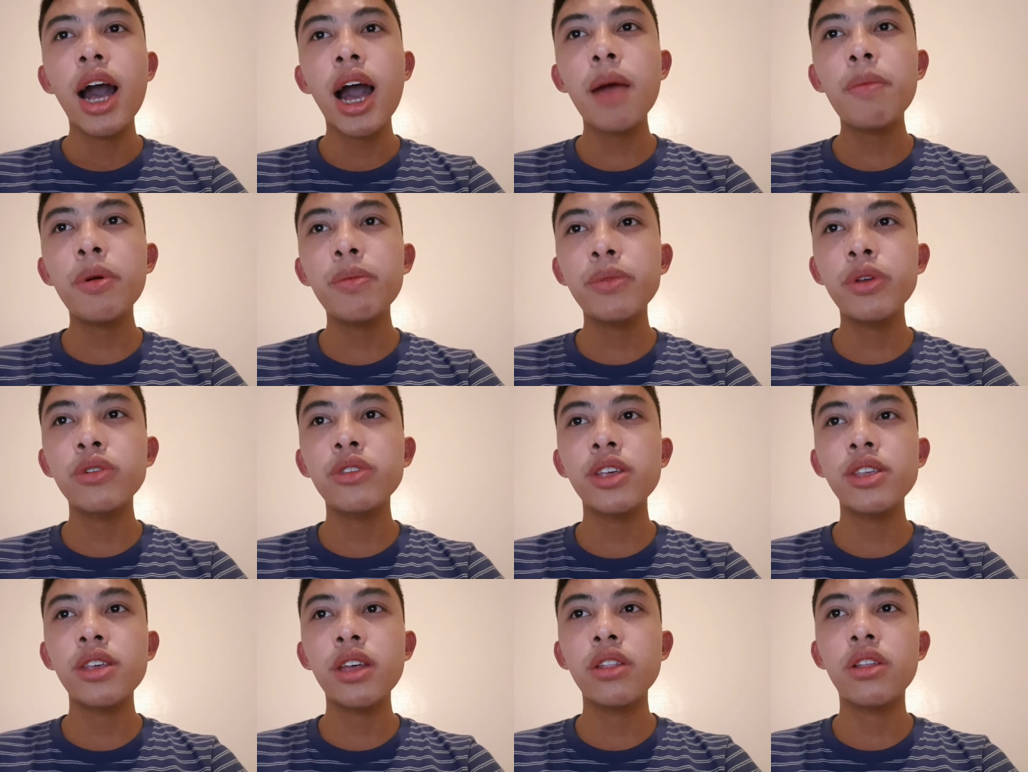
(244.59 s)

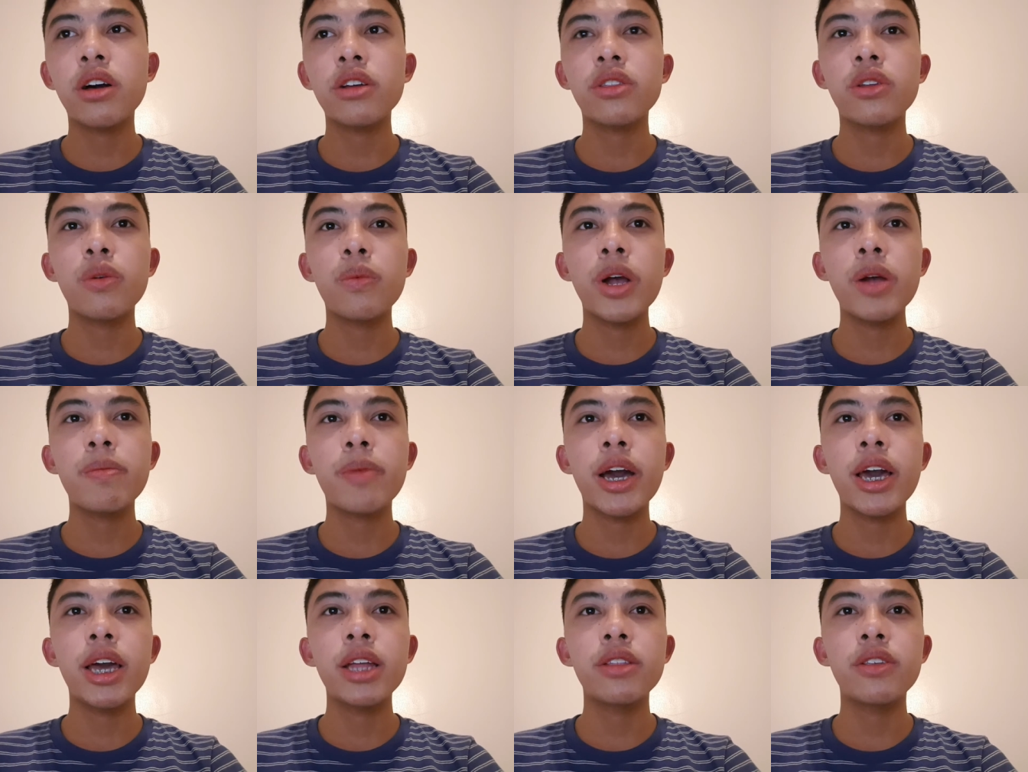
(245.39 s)
apoptosis inductor,
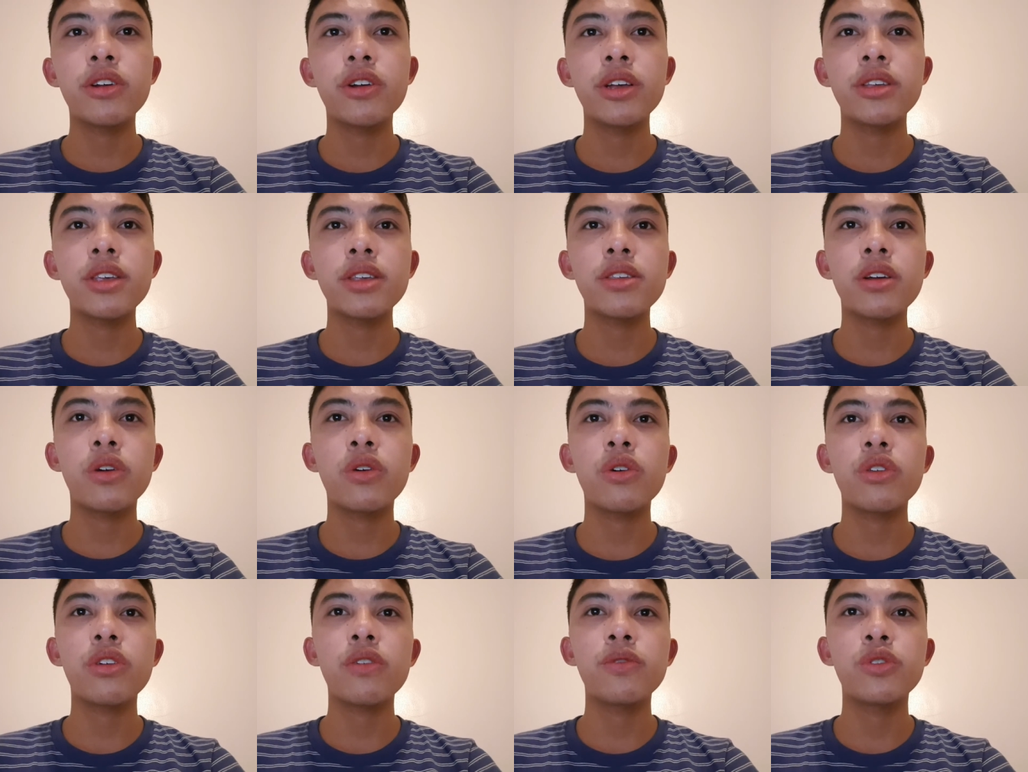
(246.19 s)
whereby it decreases the
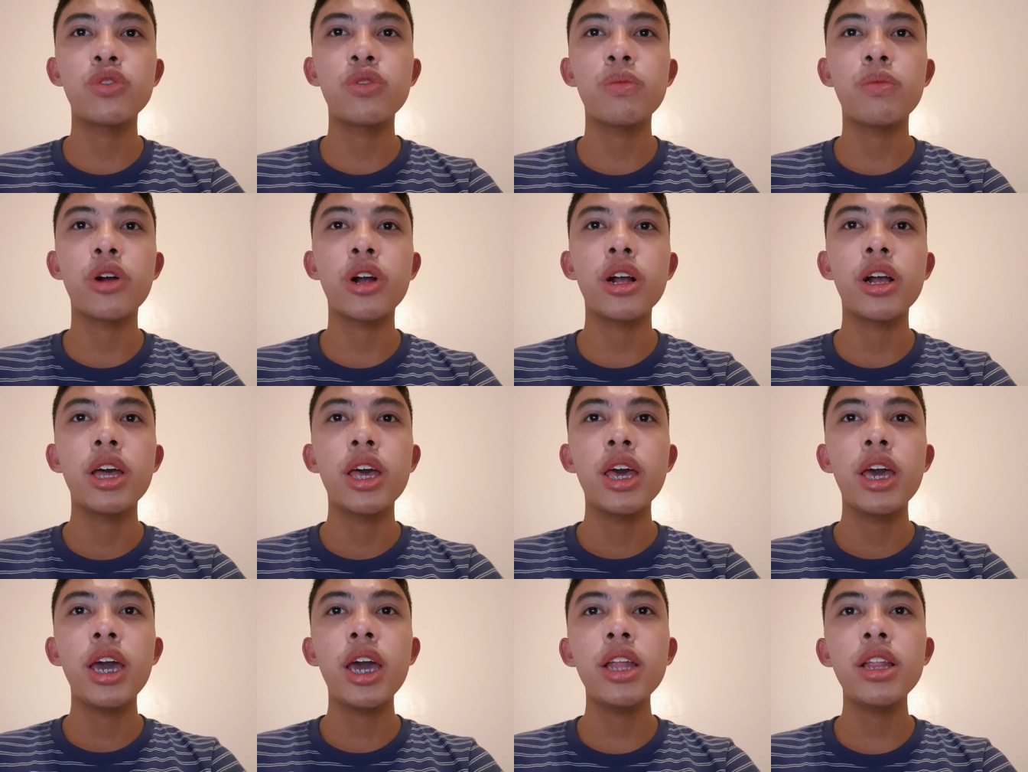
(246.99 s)
growth of tumor
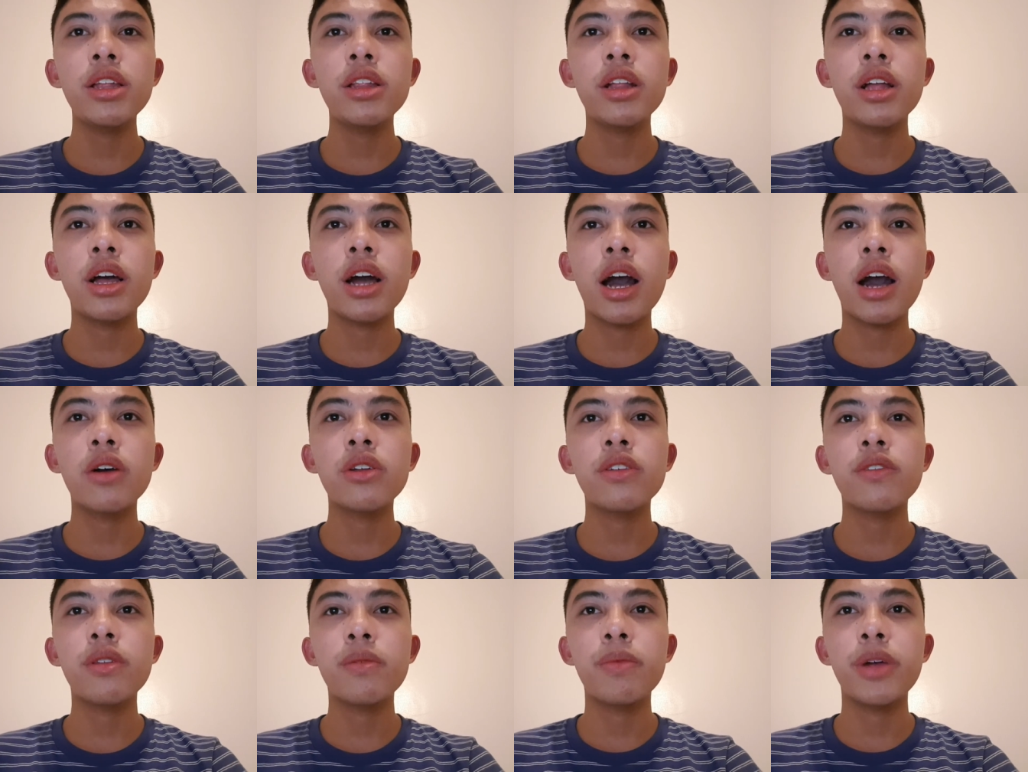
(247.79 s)
in and
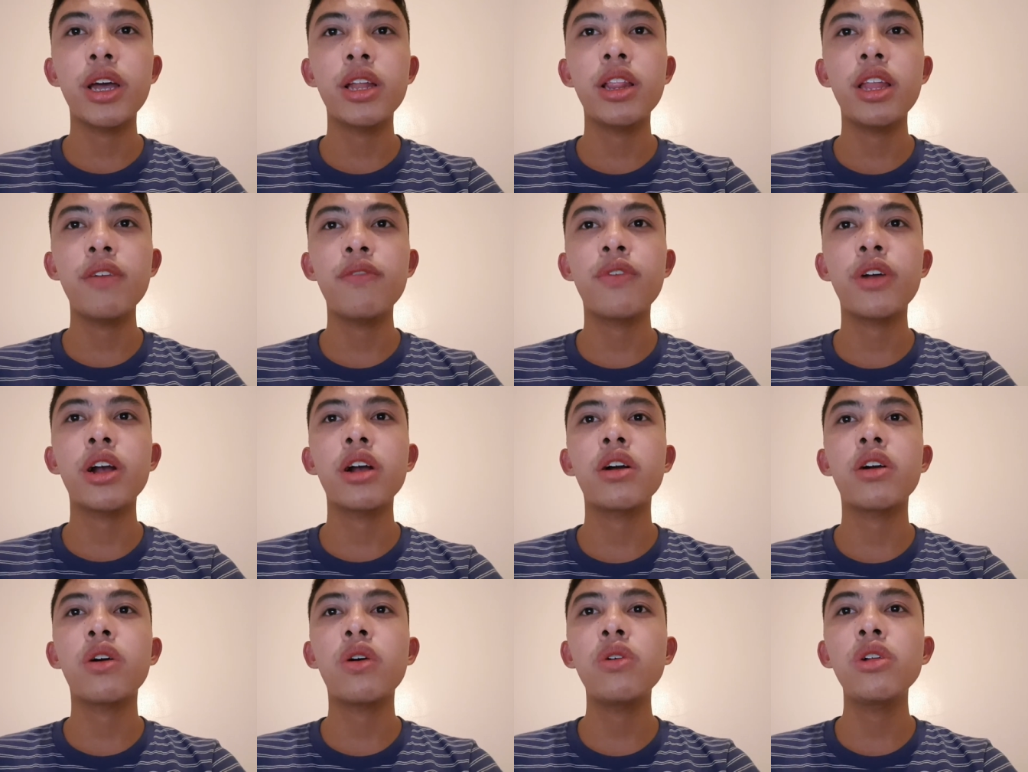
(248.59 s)
out of the brain,
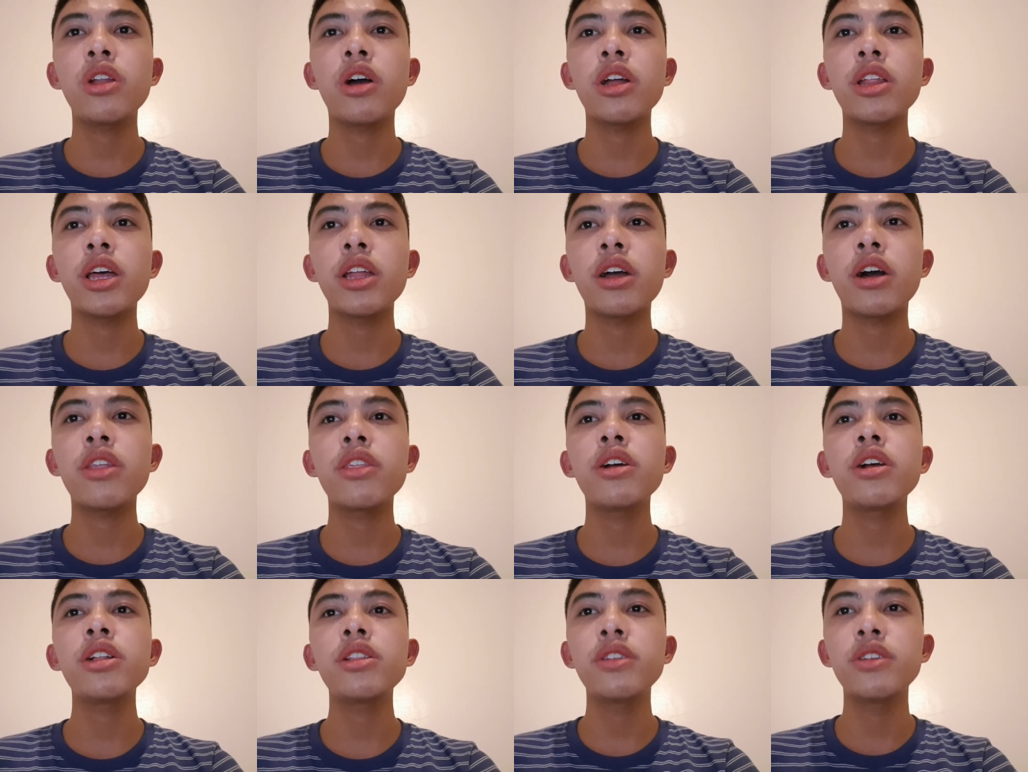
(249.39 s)
liver, colon, and
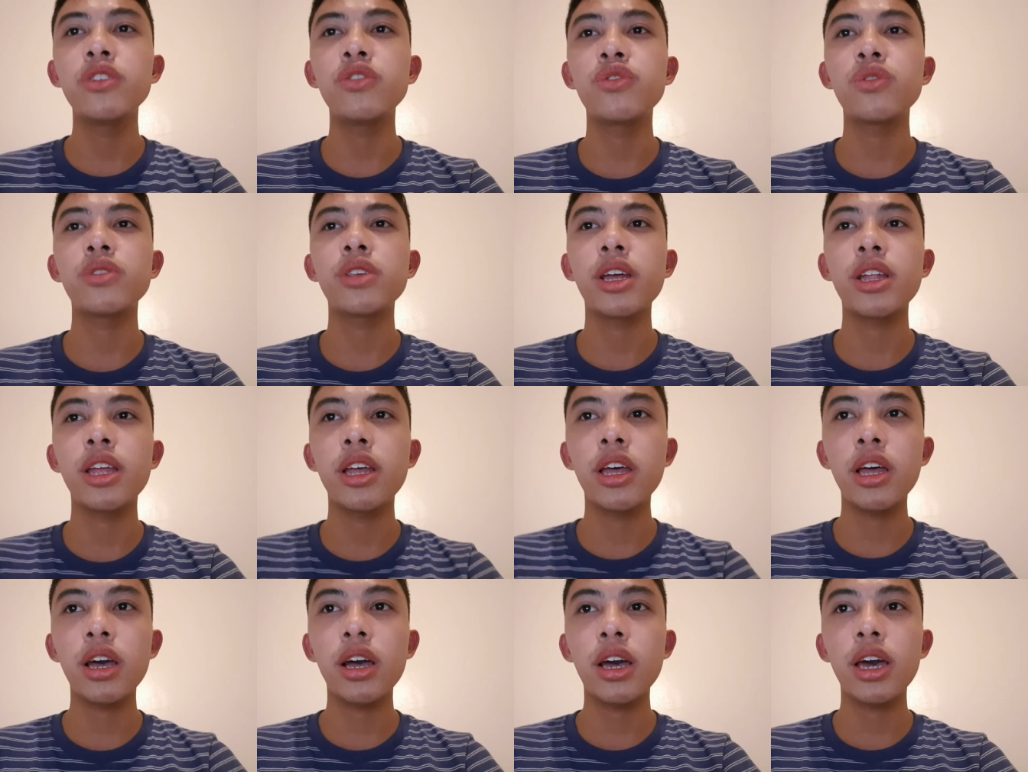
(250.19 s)
other tissues
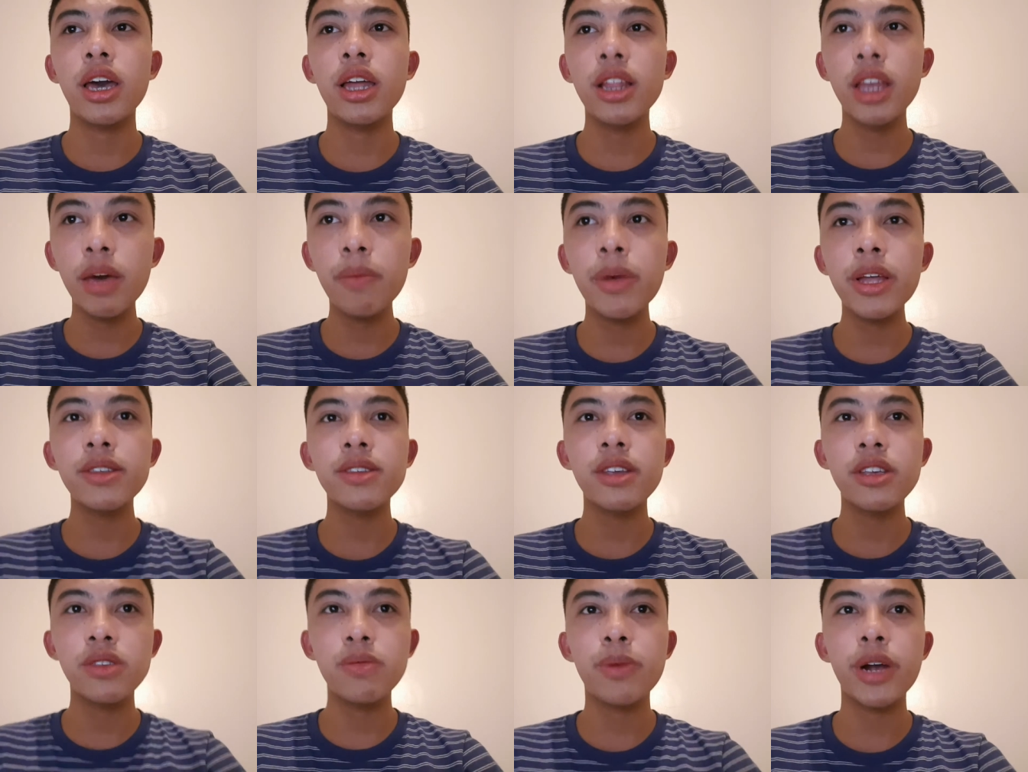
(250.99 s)
and
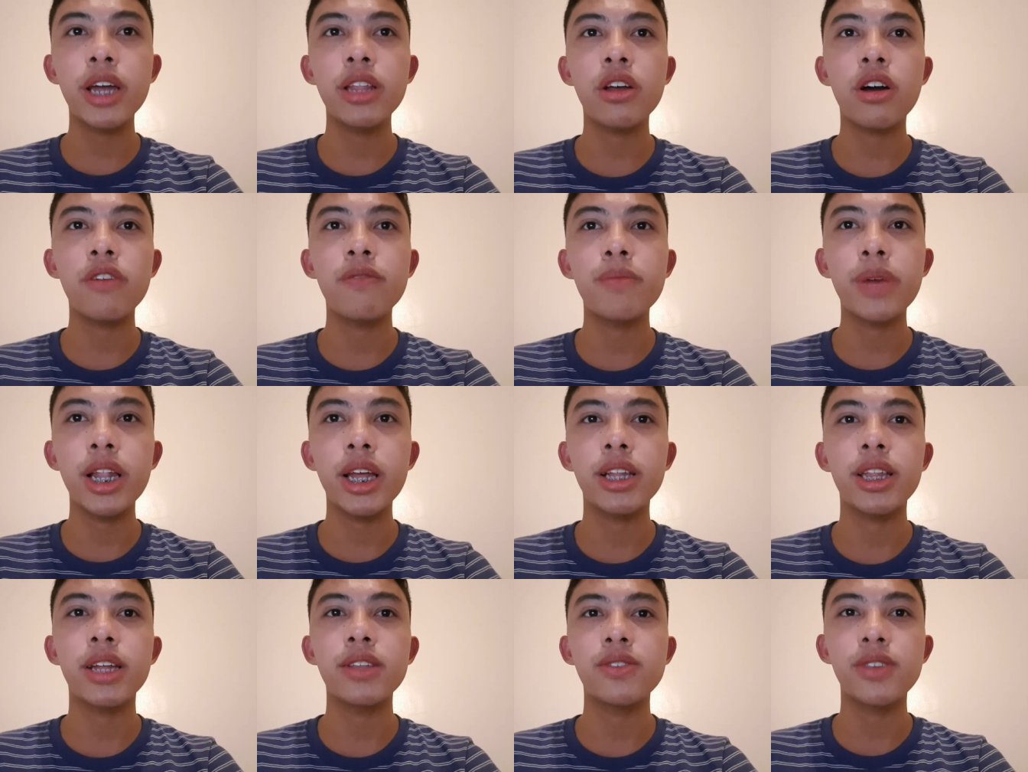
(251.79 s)
inhibits the spread of
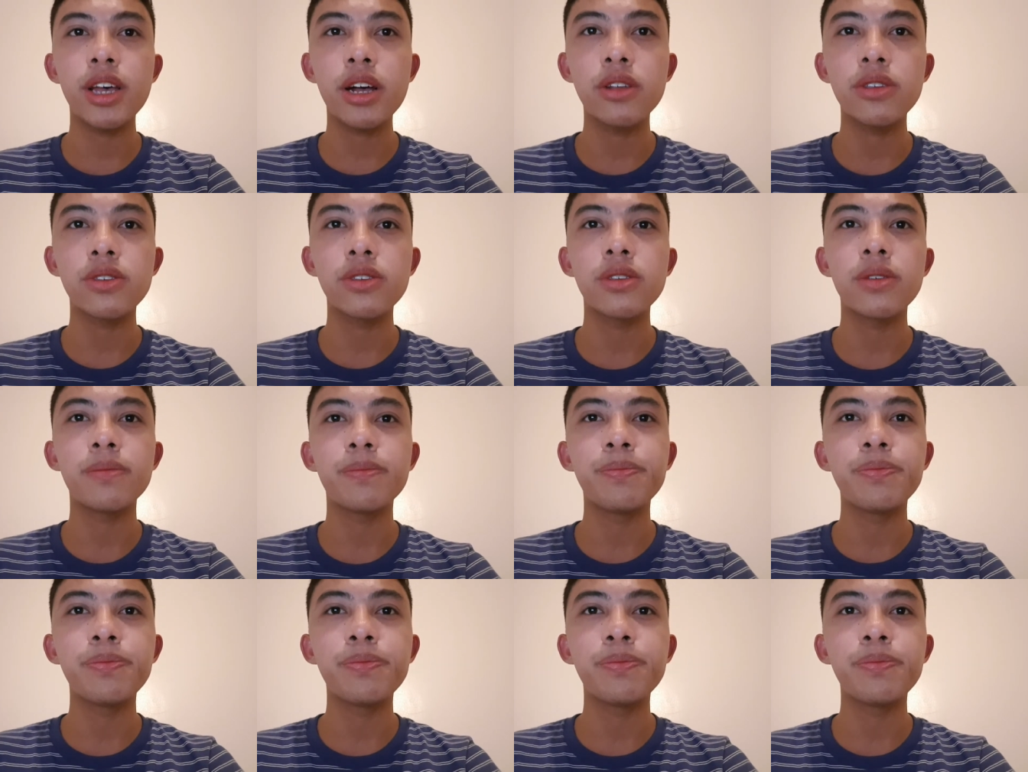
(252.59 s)
malignant cells.